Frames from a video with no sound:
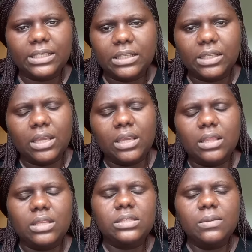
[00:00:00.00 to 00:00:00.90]
The
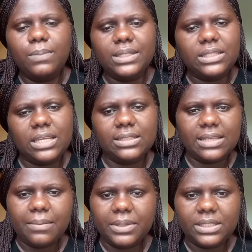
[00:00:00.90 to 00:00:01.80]
CBT
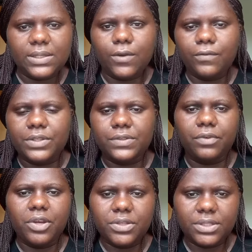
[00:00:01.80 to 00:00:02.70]
exam itself is
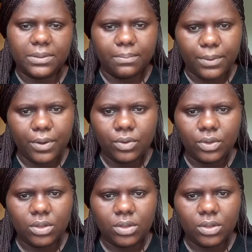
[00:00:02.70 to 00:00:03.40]
very simple